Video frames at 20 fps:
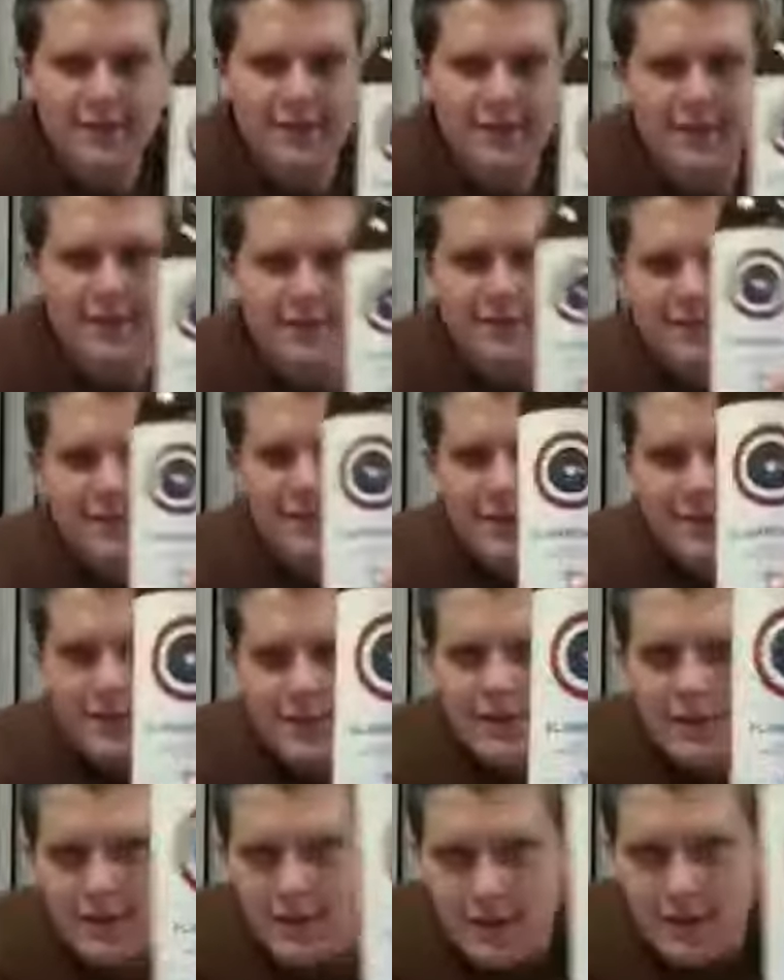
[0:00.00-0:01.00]

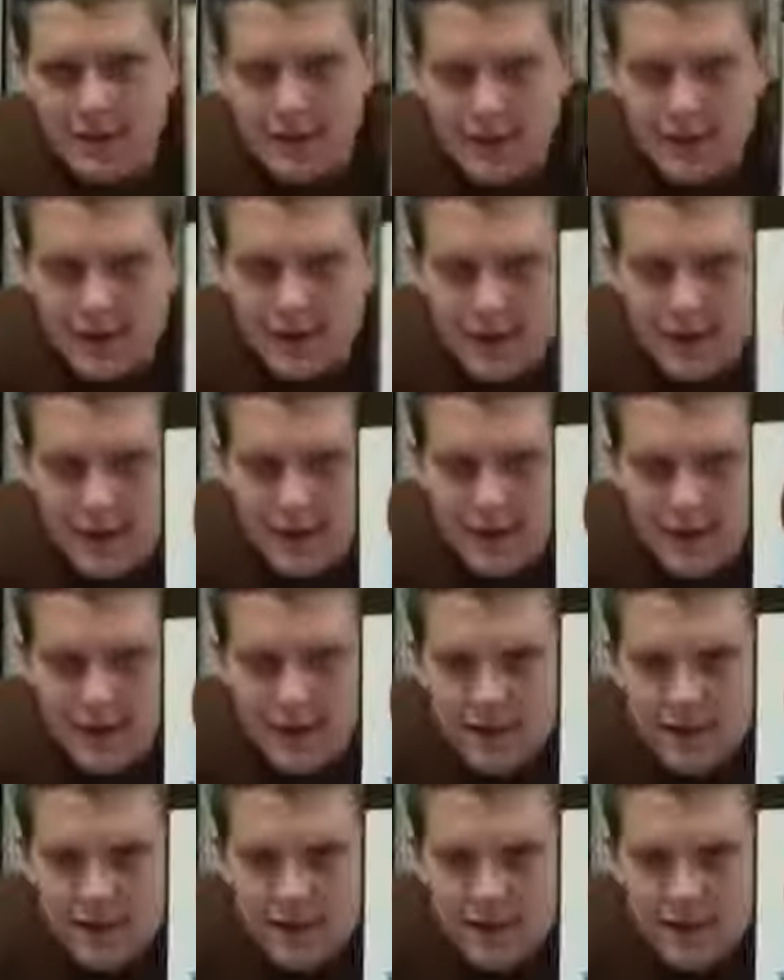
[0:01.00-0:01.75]
(no one is talking)